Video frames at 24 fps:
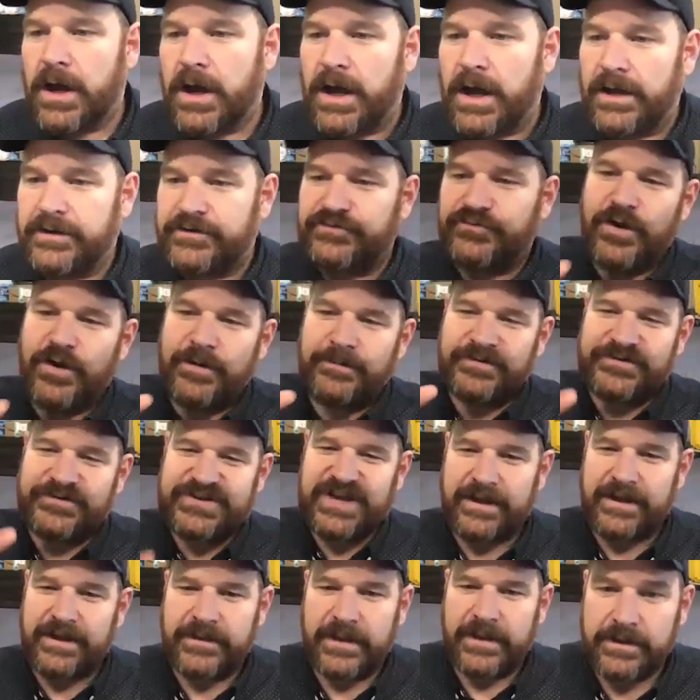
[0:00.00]
Trump
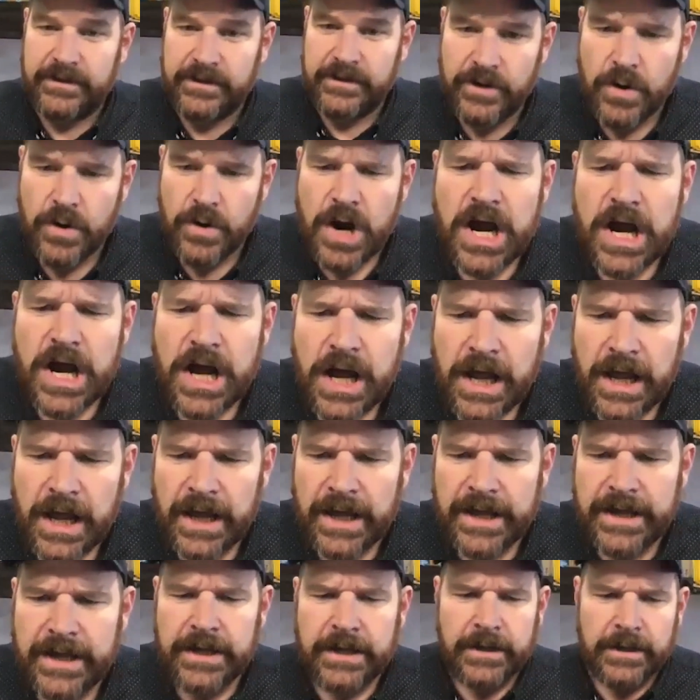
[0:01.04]
said that,
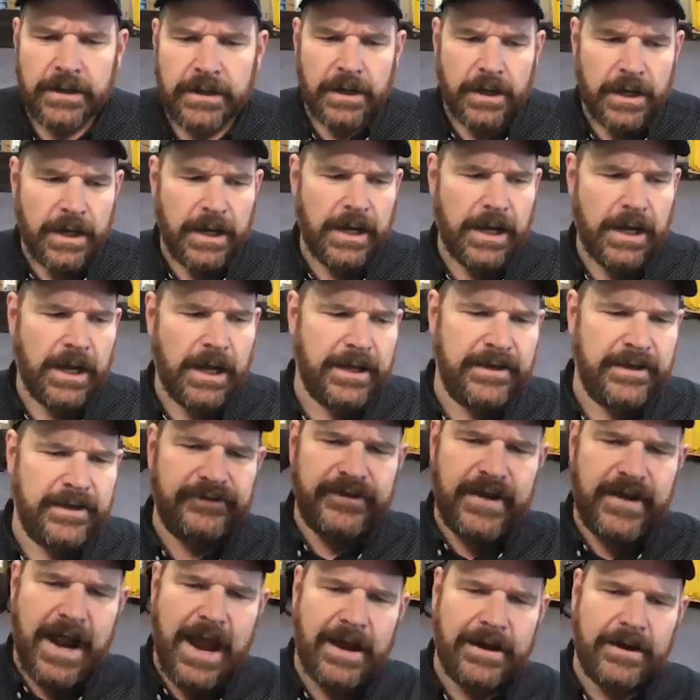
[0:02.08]
HUD is
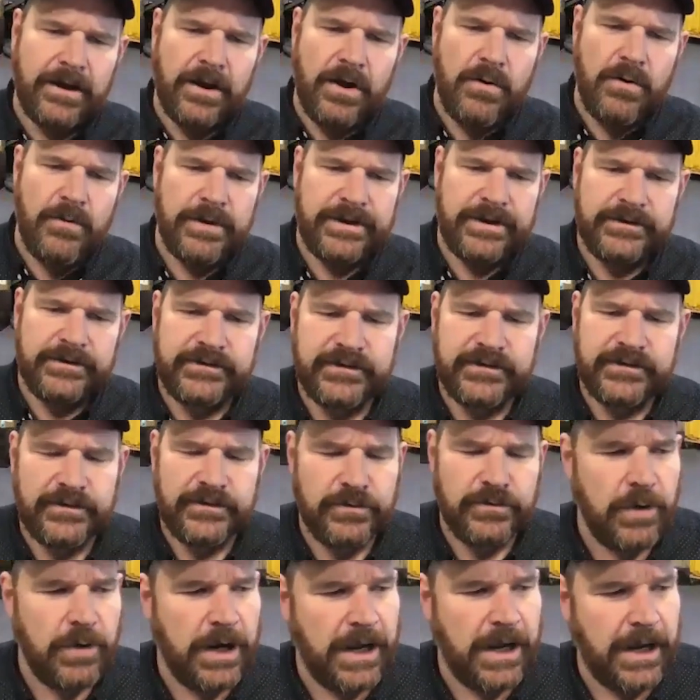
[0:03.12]
not going
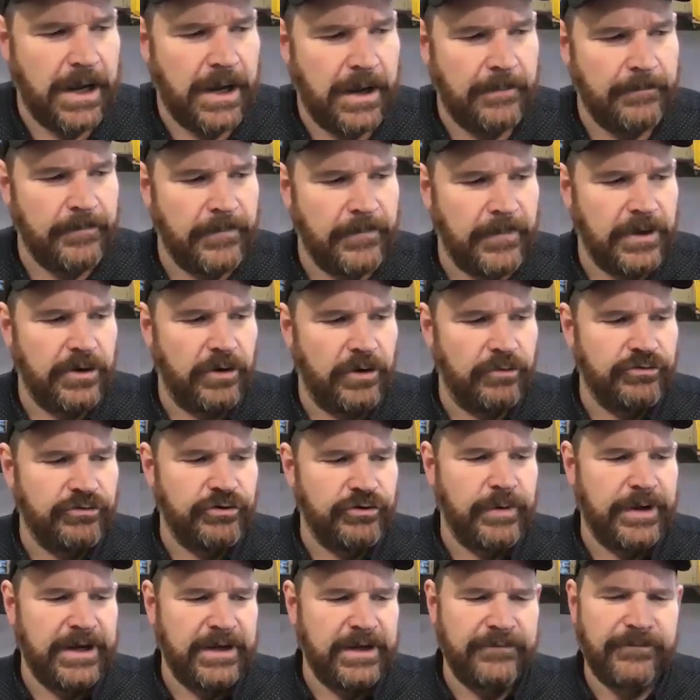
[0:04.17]
to,
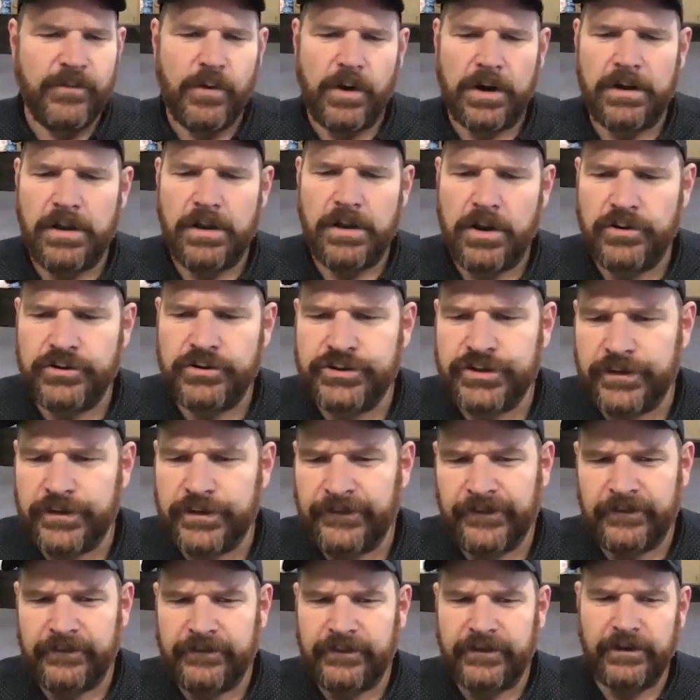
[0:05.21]
do any
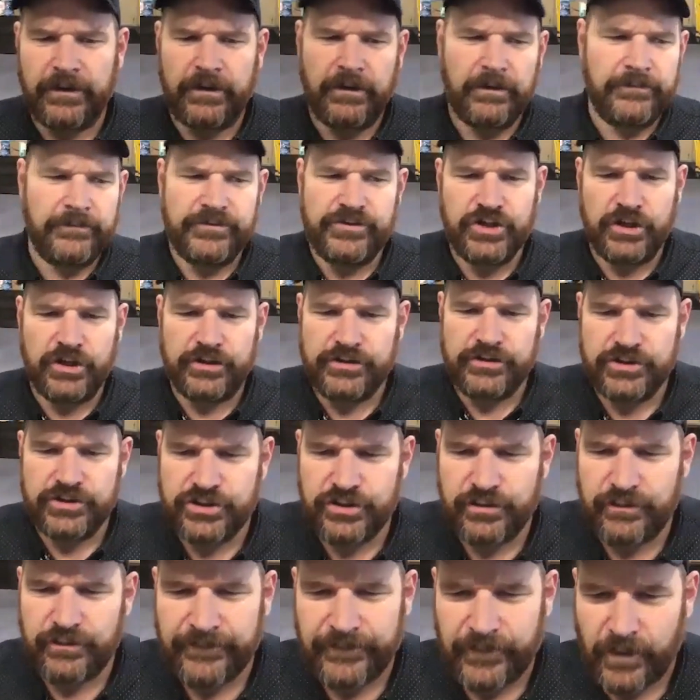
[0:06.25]
foreclosures until
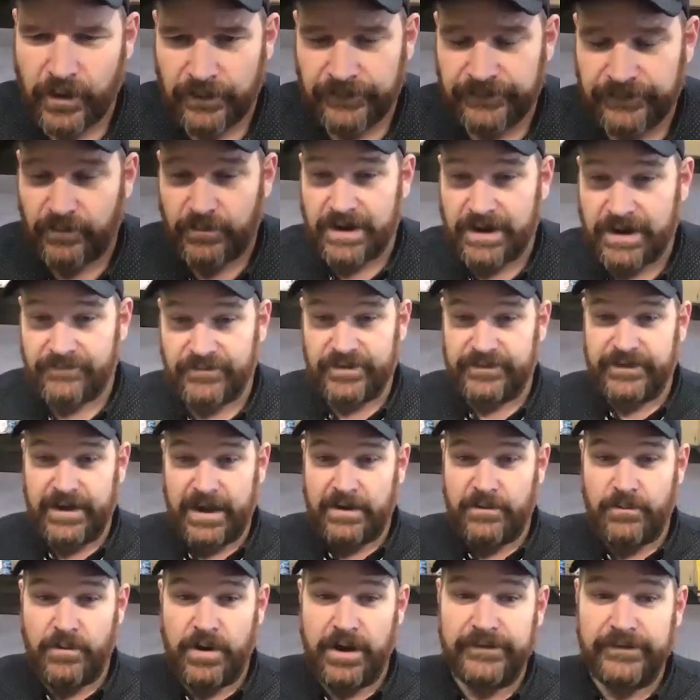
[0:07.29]
June 1st or whatever the
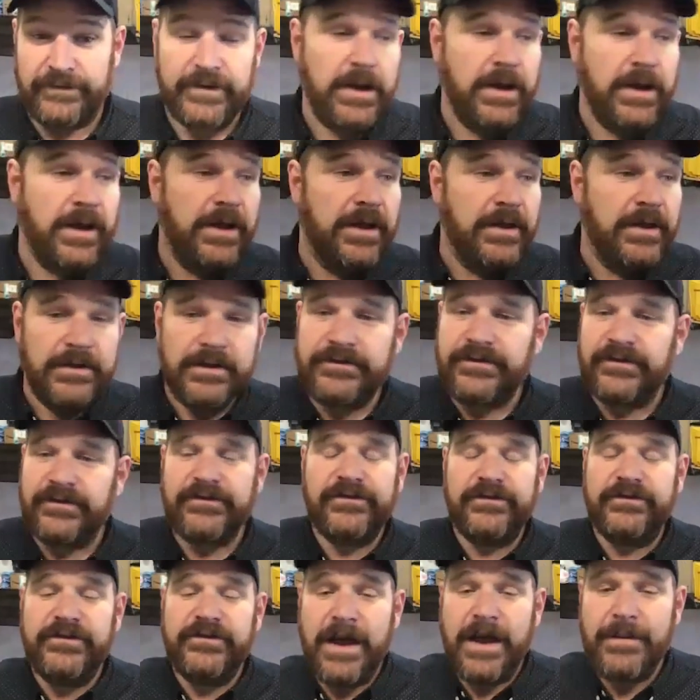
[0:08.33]
date was. It's
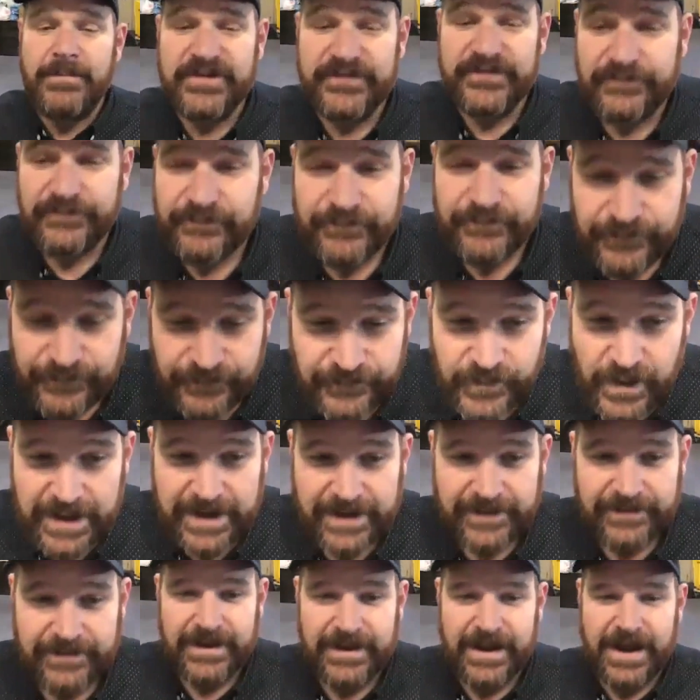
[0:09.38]
just dumbest
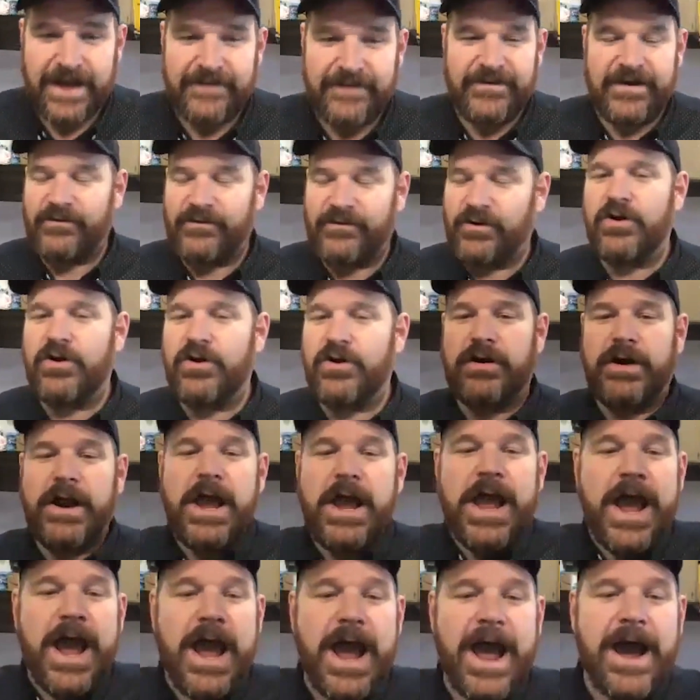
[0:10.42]
freaking thing I've ever heard.
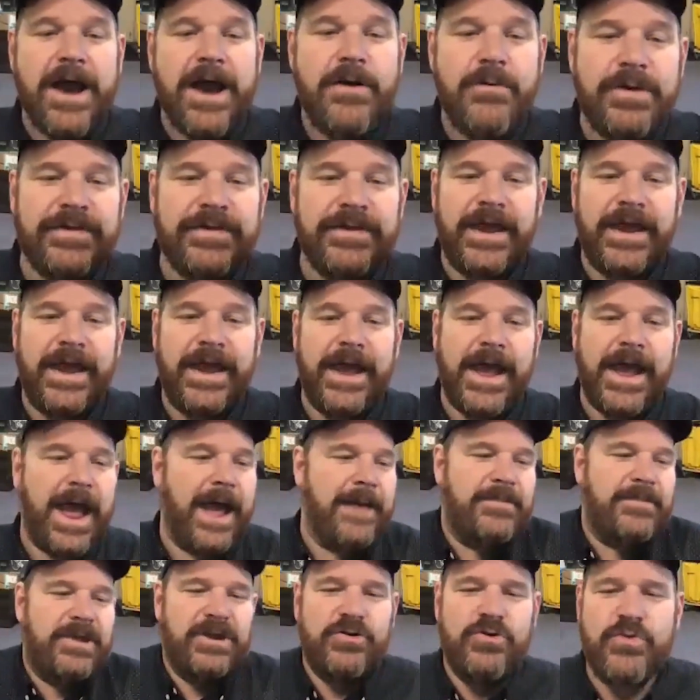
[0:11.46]
How in the heck?
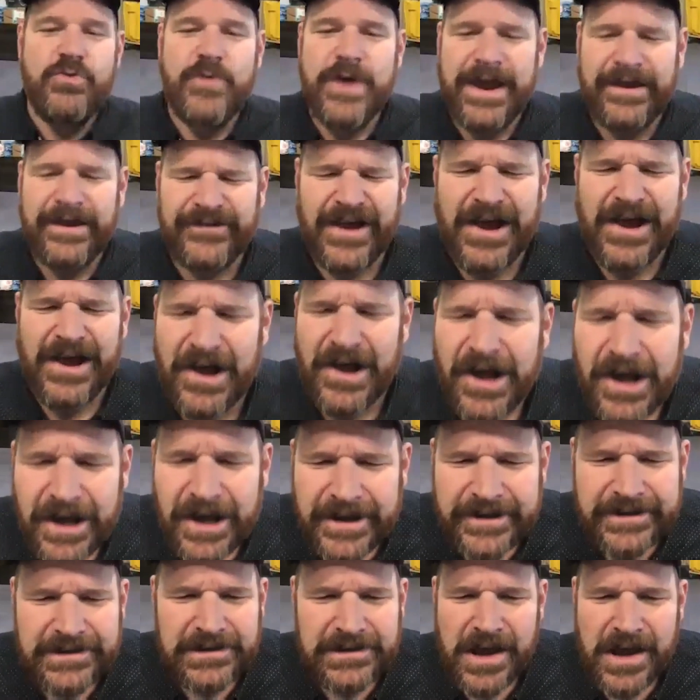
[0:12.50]
I mean, who has a
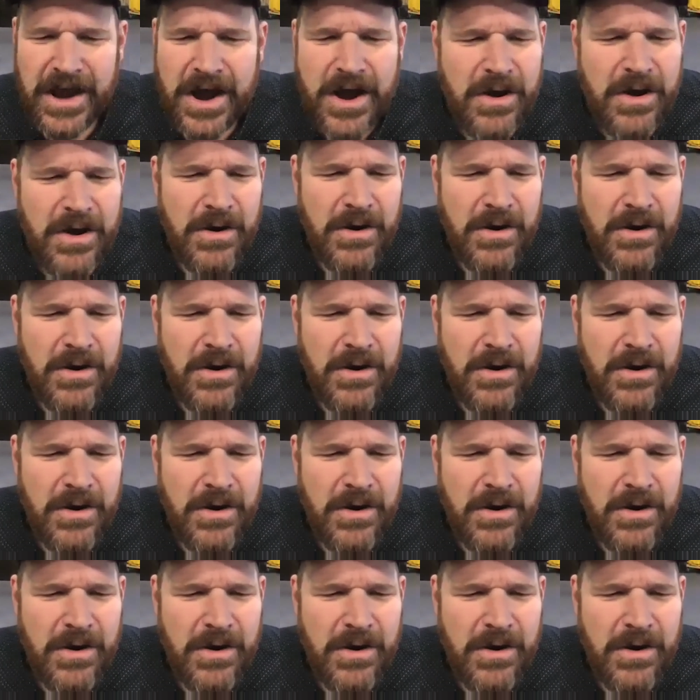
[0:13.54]
HUD loan?